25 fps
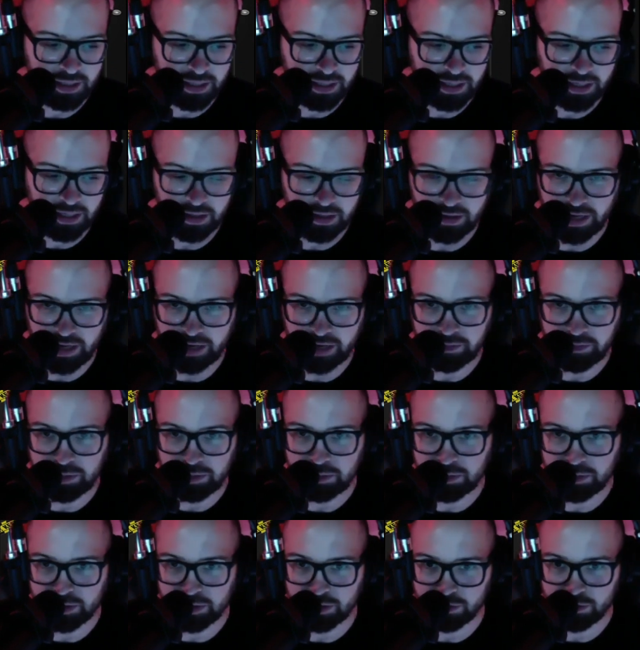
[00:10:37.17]
And a lot of
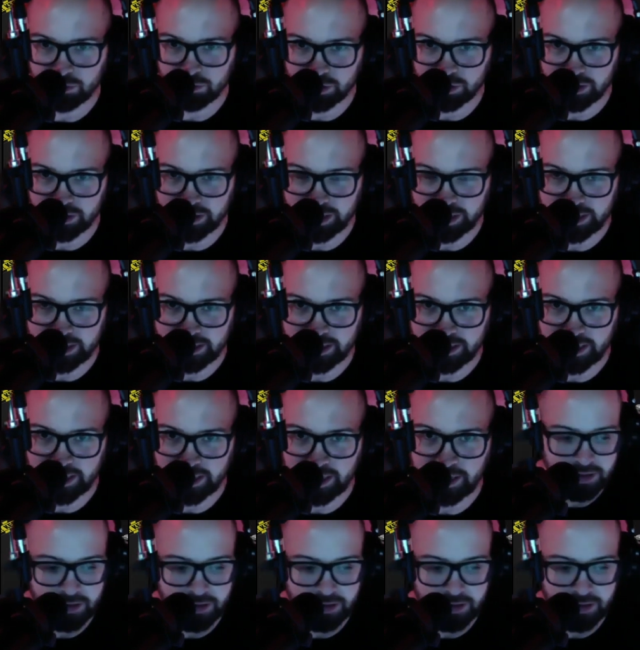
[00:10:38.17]
people don't realize that.